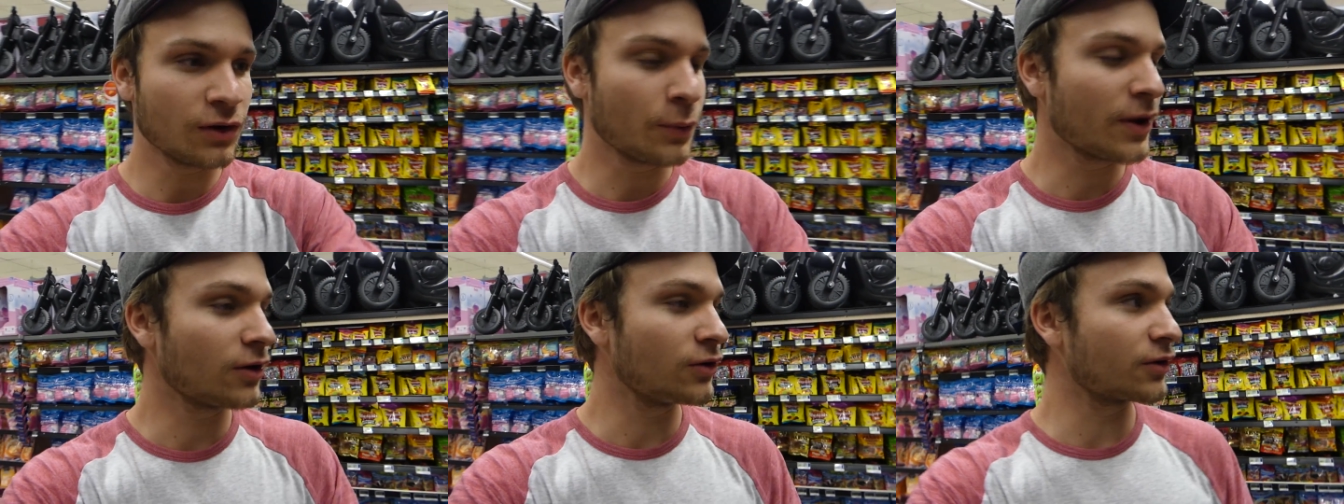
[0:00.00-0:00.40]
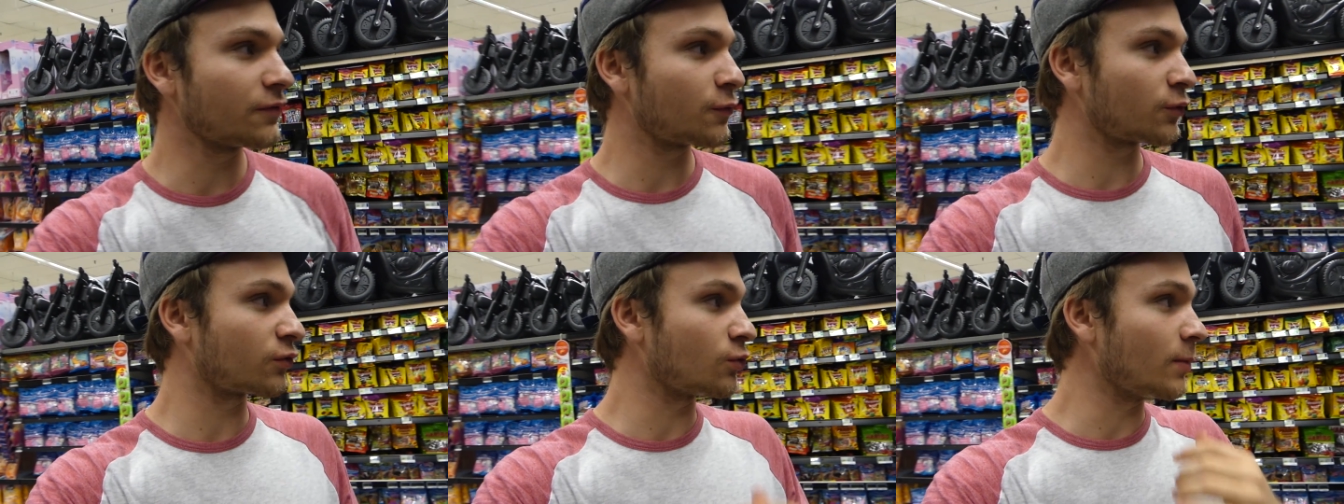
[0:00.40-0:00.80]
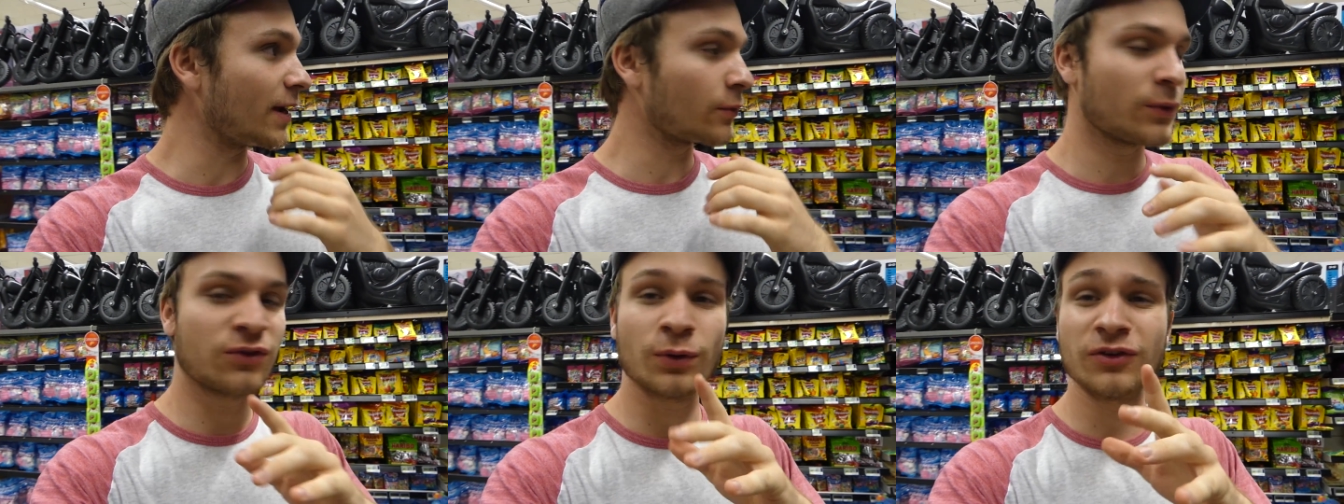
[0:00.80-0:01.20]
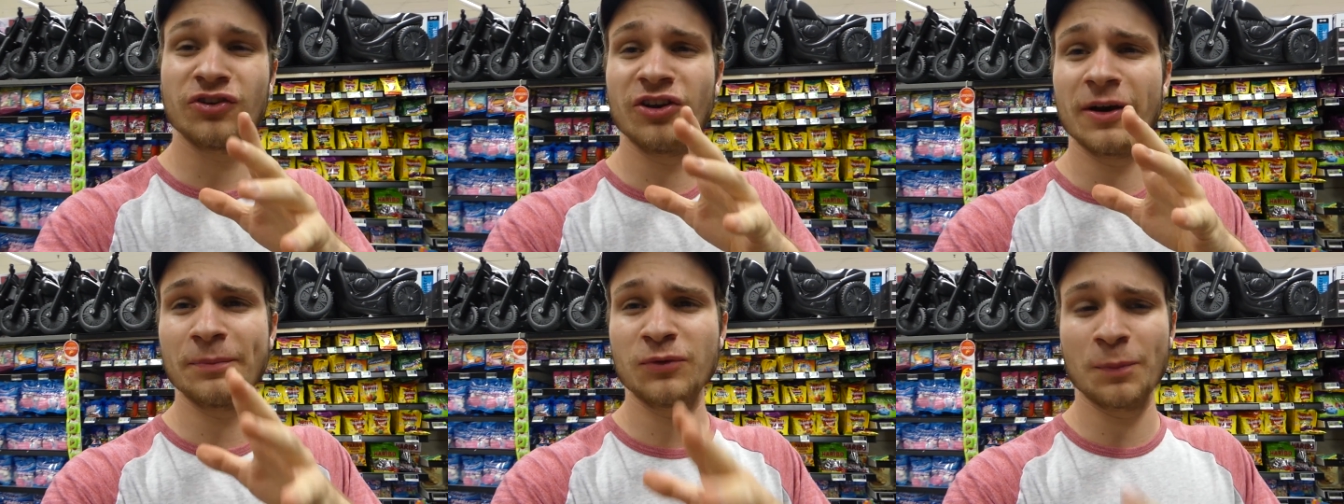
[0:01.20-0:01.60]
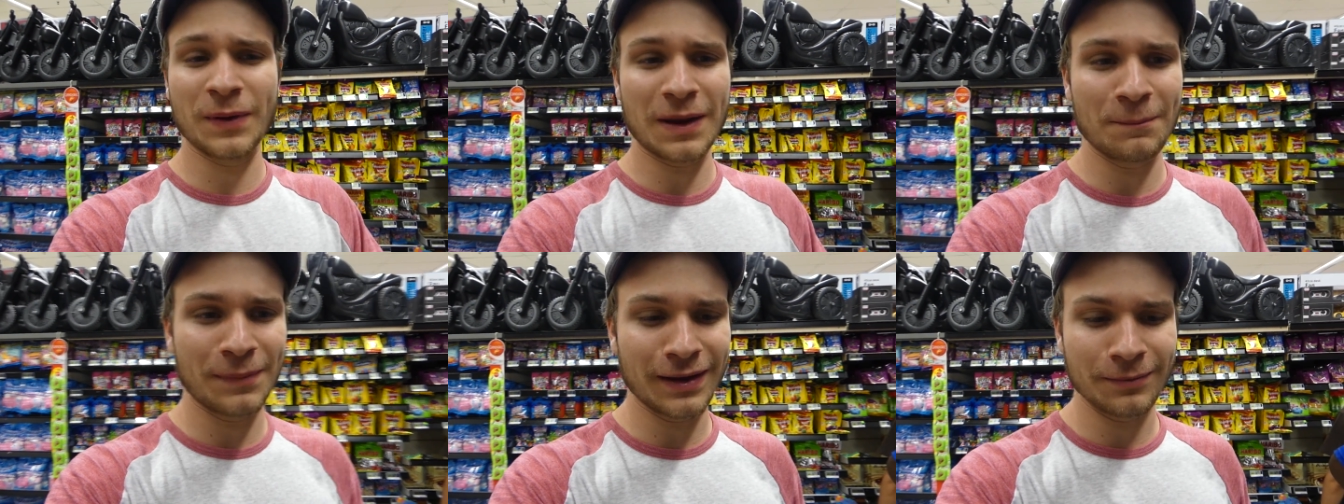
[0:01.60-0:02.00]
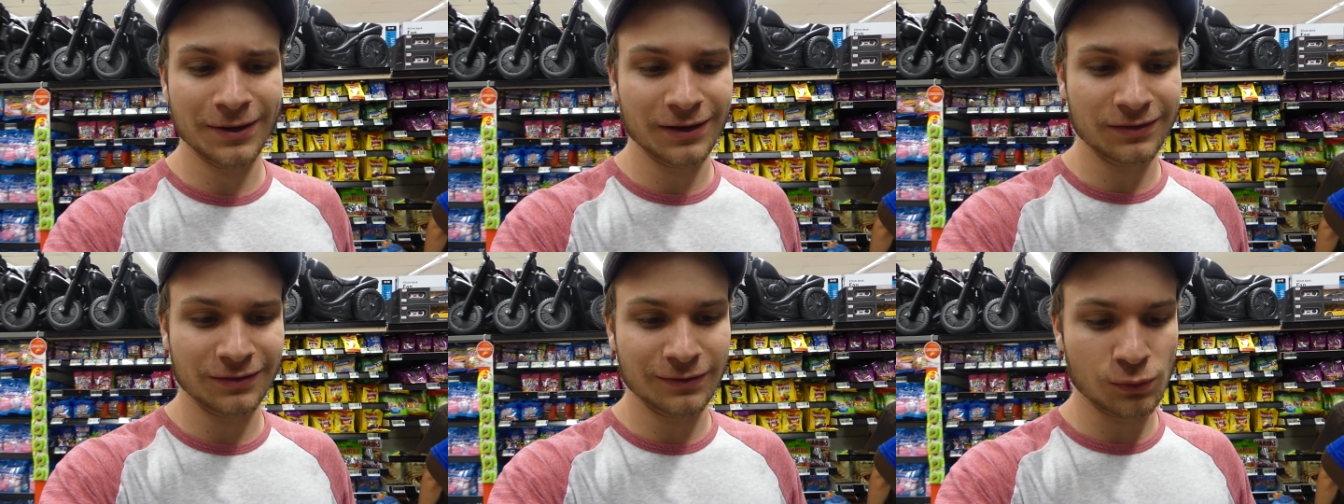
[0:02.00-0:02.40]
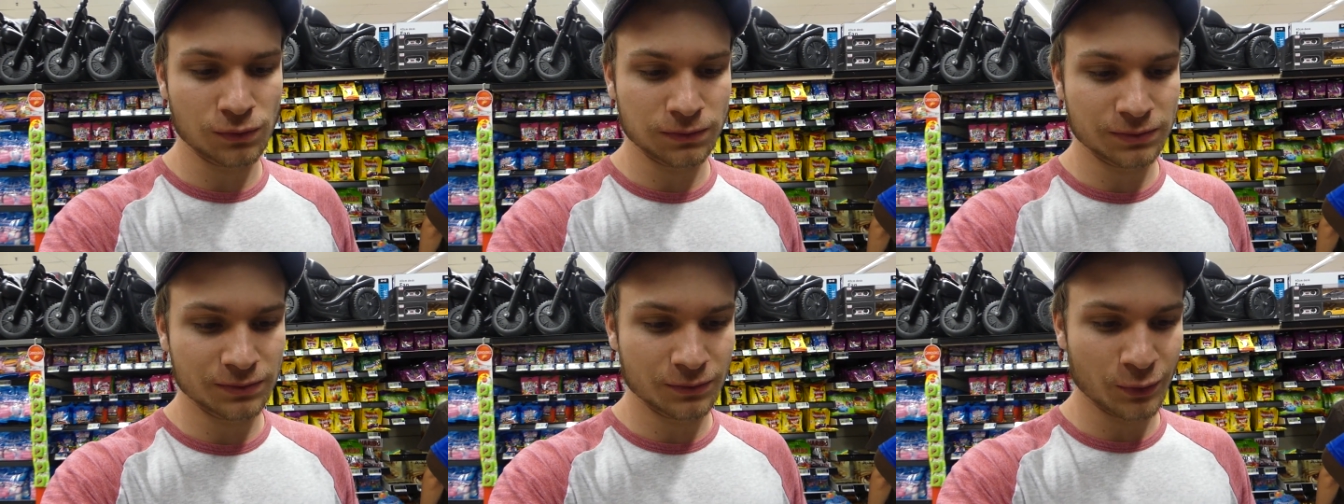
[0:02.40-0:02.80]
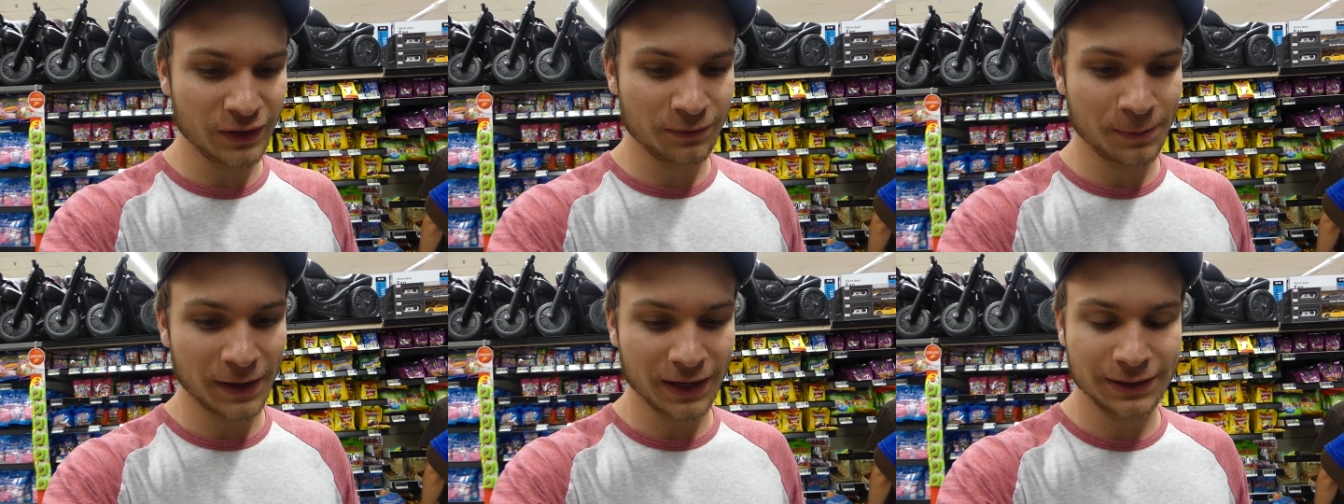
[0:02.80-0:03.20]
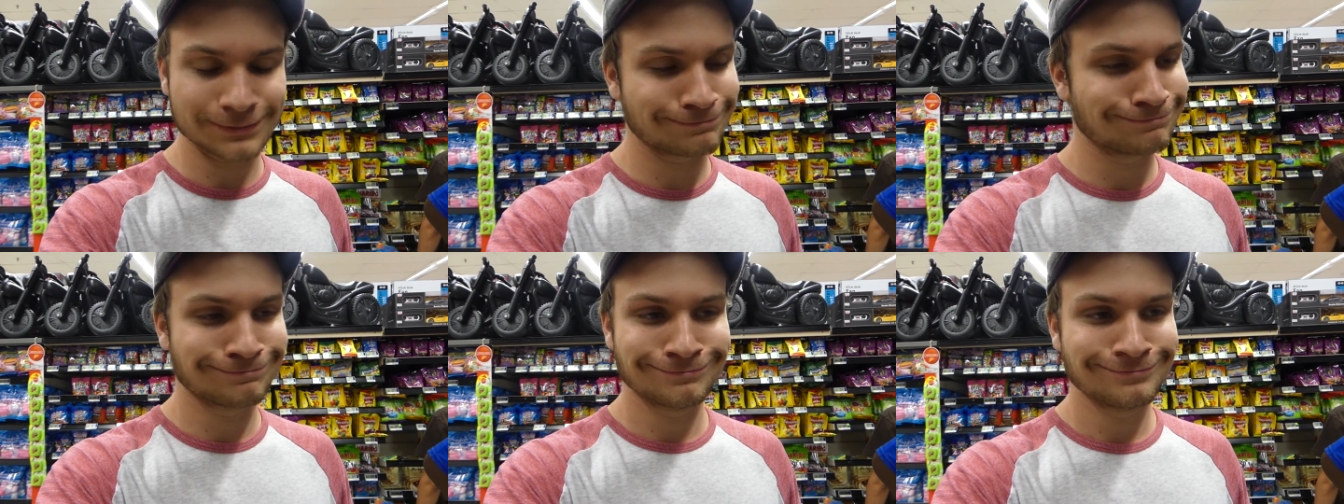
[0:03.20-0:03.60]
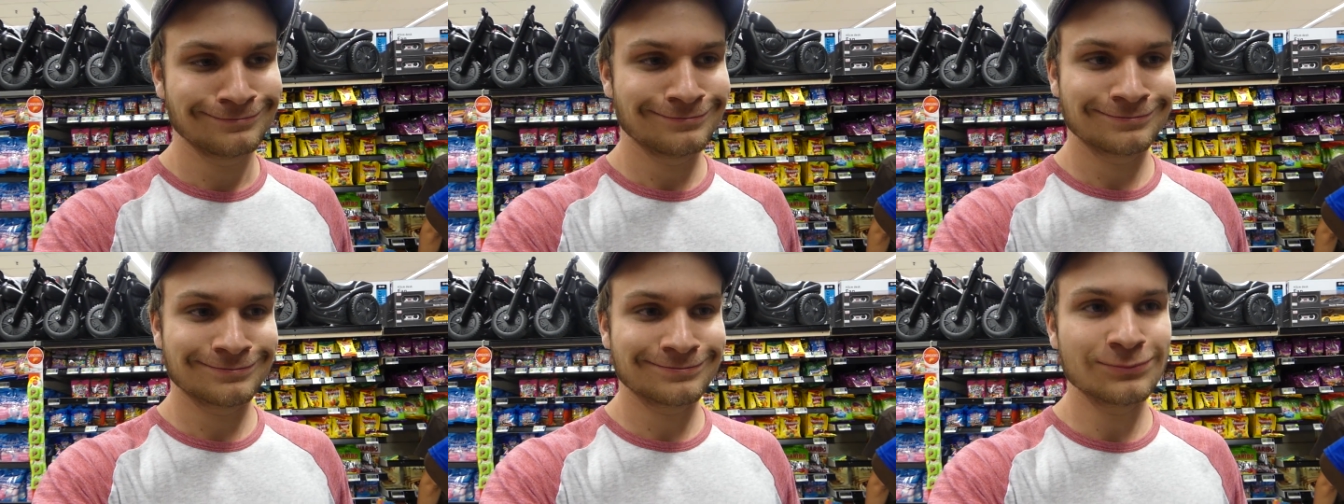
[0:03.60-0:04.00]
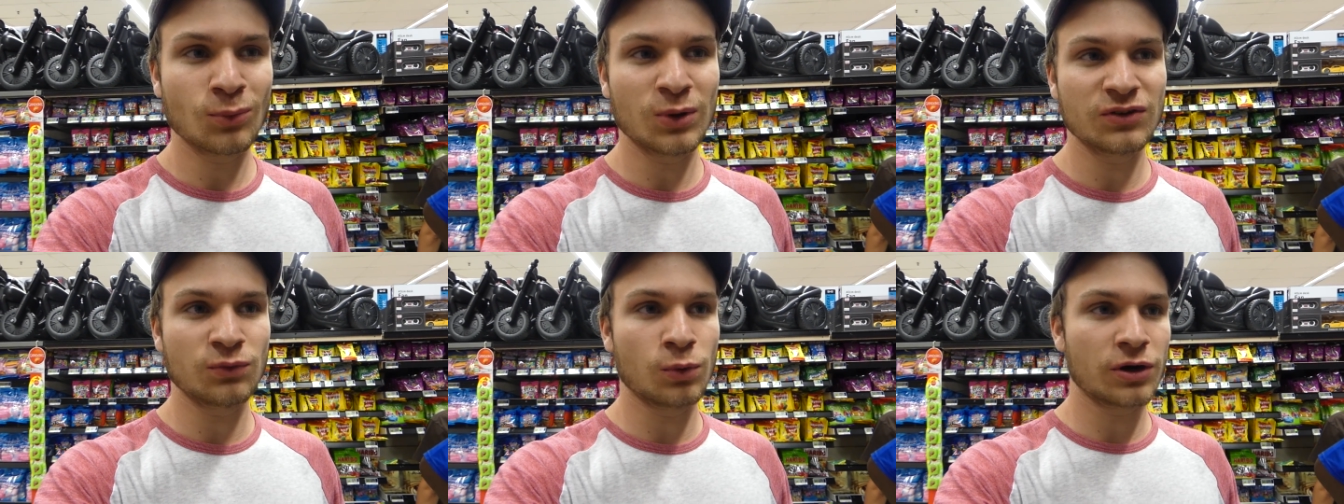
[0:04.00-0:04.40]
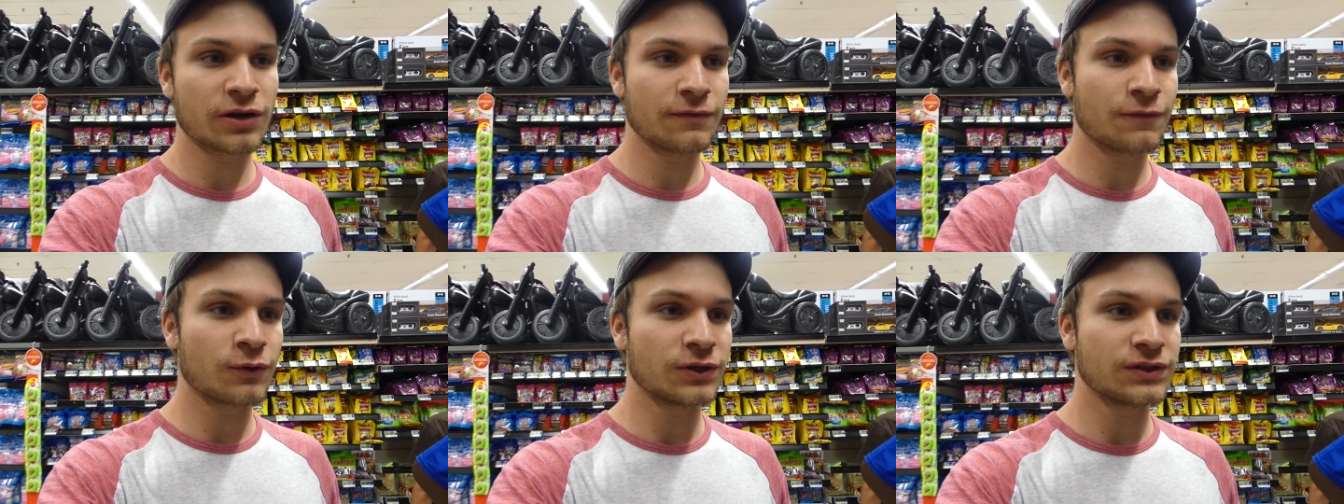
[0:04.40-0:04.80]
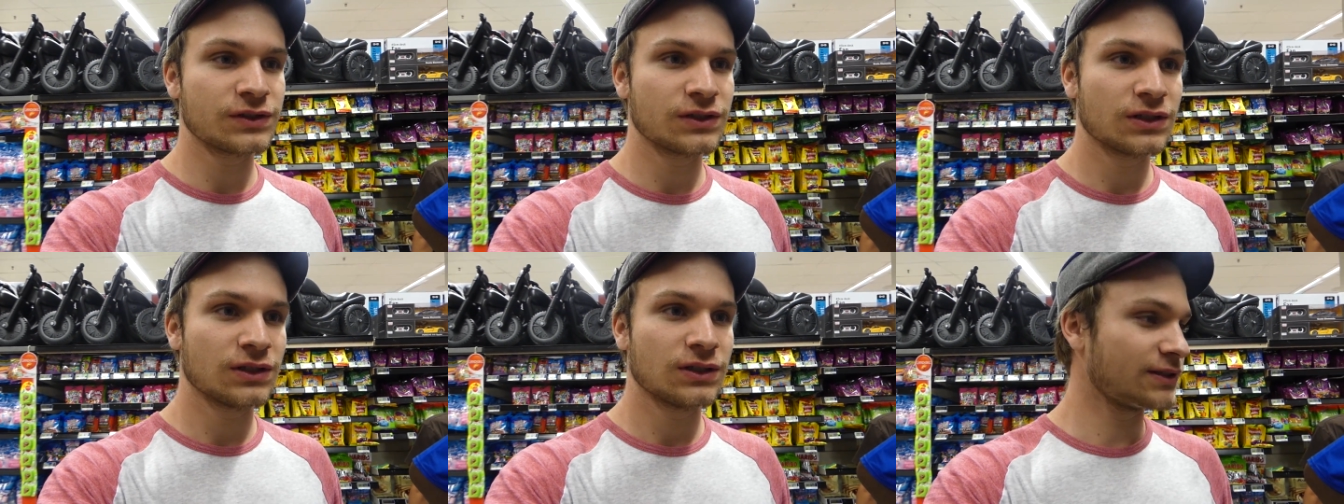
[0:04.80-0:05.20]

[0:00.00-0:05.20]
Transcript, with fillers: No, we are looking for a school bag. We switched it up to Pick n Pay because Westpack it wasn't working for us.